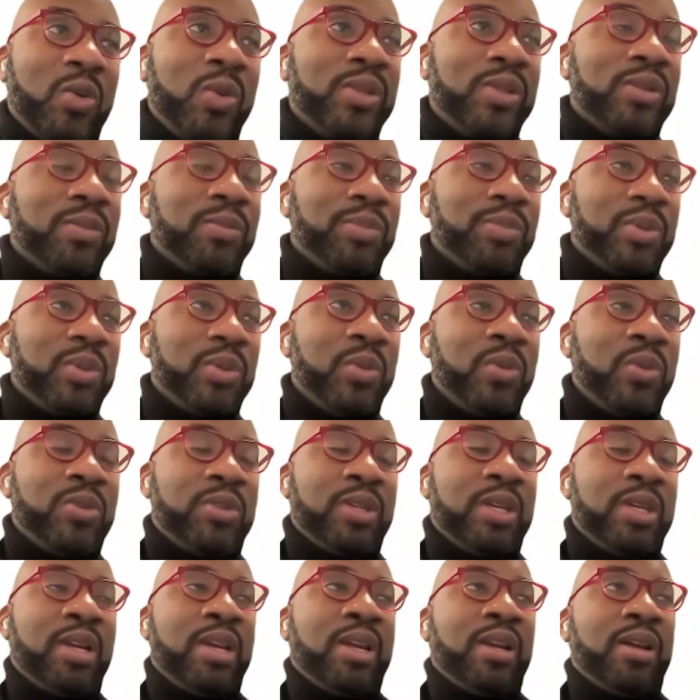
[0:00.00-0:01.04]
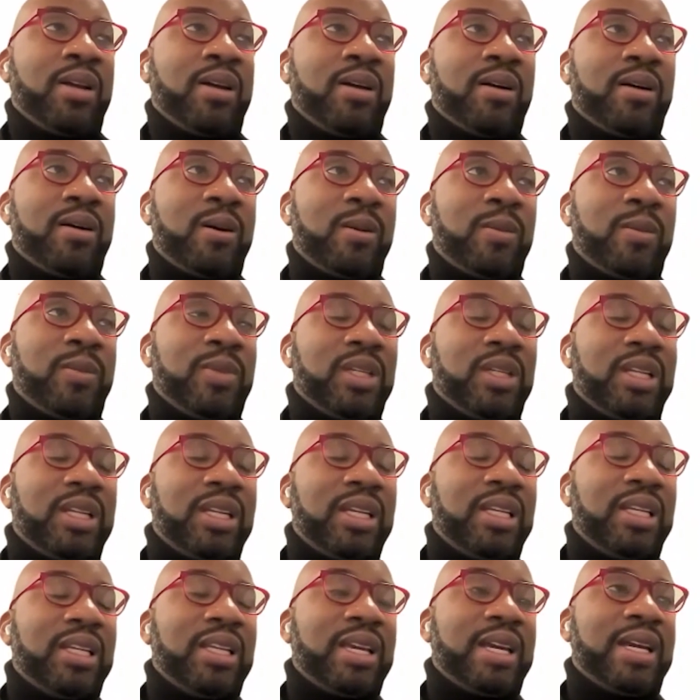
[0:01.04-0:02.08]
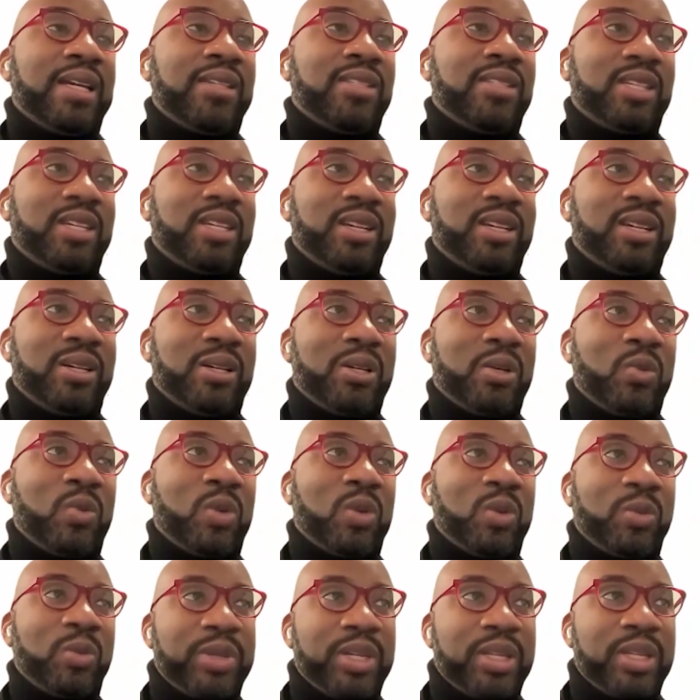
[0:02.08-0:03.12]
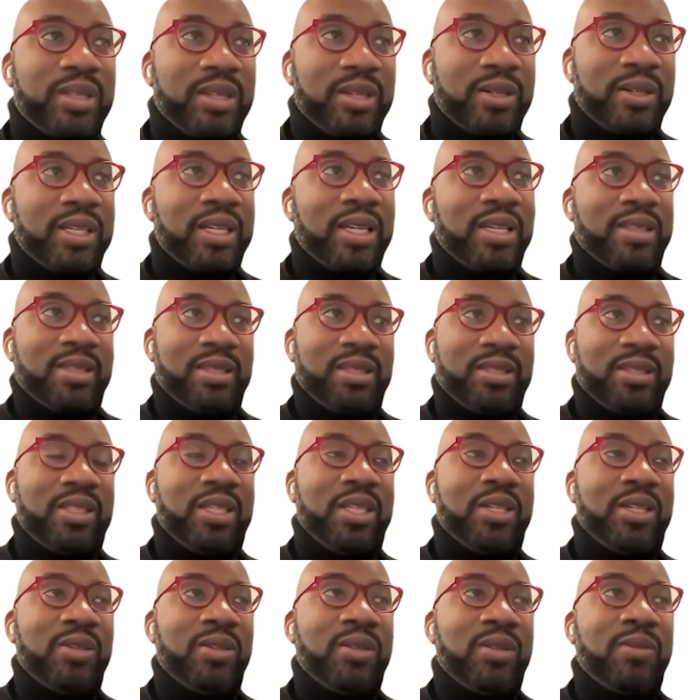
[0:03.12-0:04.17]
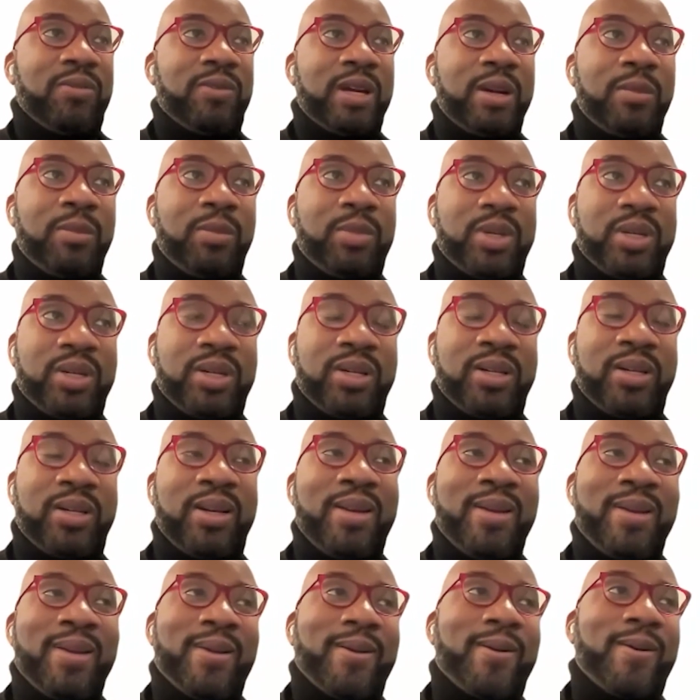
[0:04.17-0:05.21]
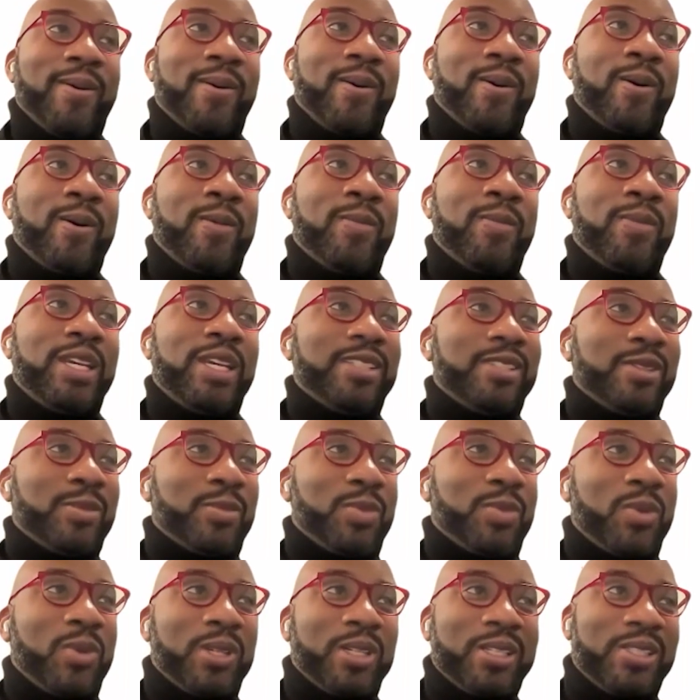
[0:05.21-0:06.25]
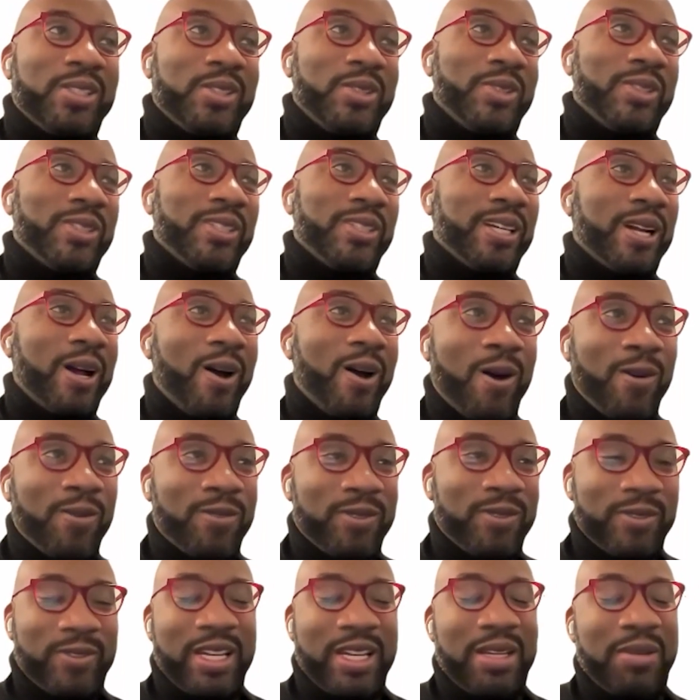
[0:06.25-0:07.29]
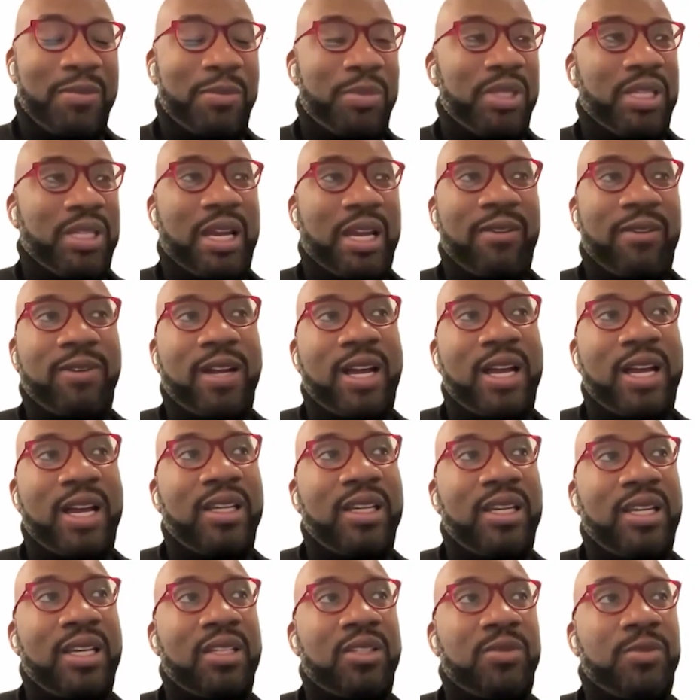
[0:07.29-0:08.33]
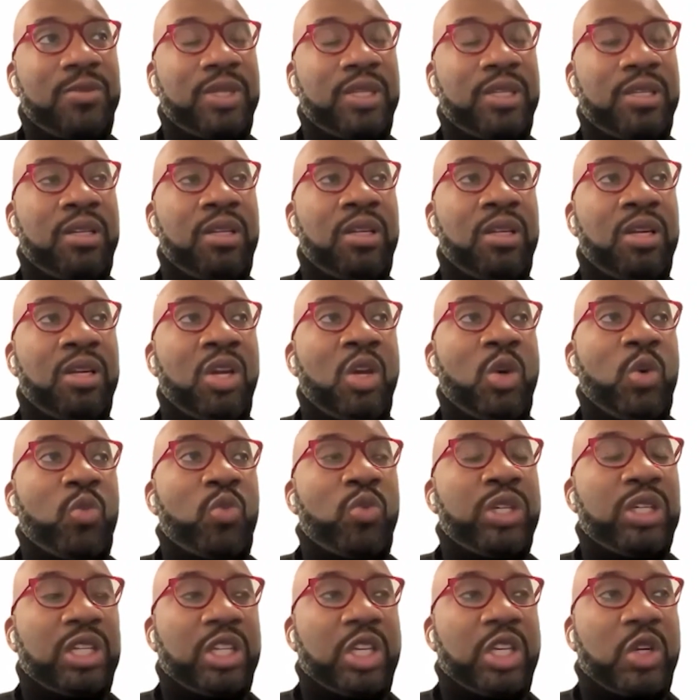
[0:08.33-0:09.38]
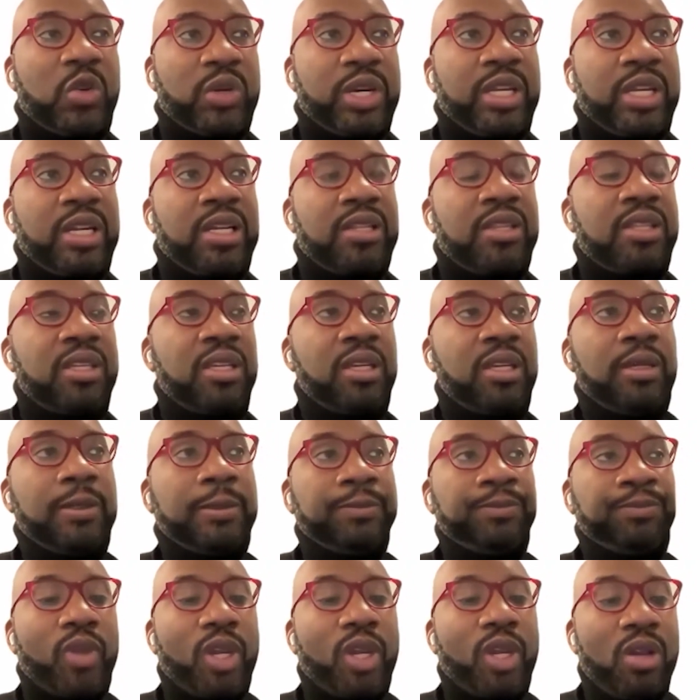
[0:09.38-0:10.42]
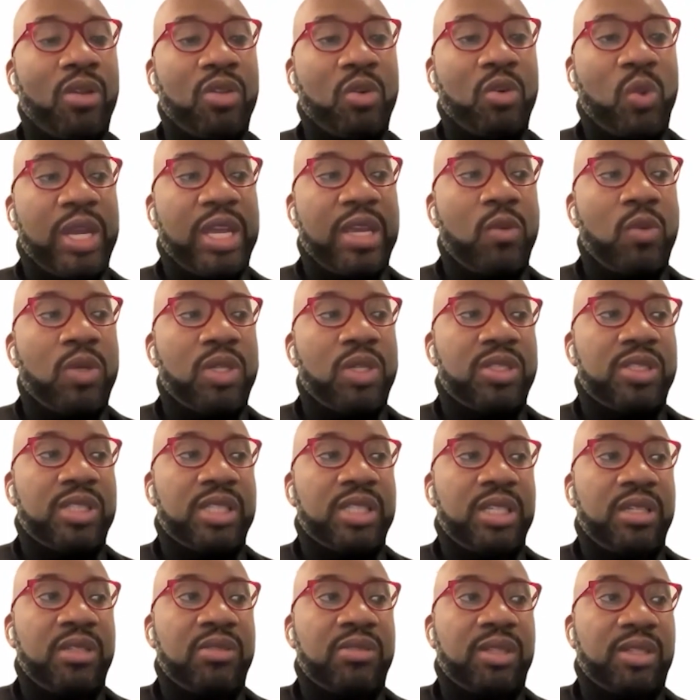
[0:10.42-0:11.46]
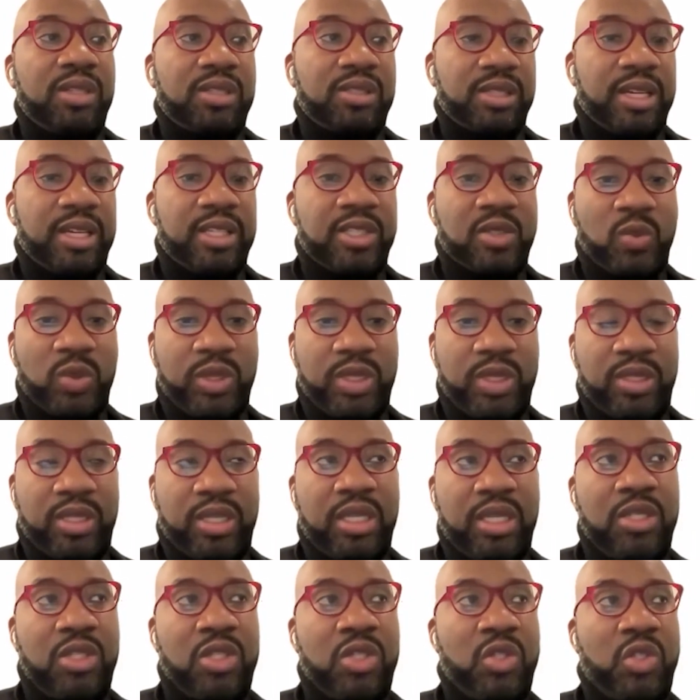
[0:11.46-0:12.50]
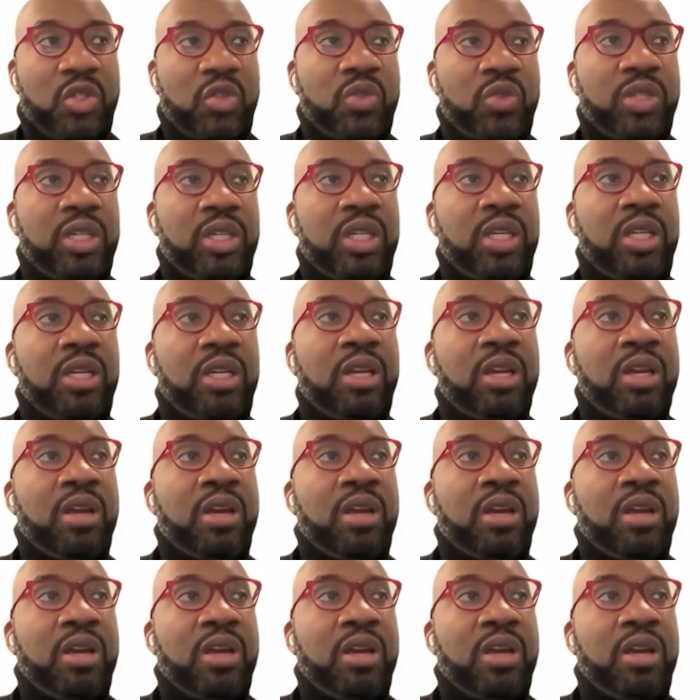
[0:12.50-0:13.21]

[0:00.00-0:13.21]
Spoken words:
with a booth late last year. We'll be there again this year in November. They support us through their golf event, but FIA has been really great. I think the way we're seeing success with industry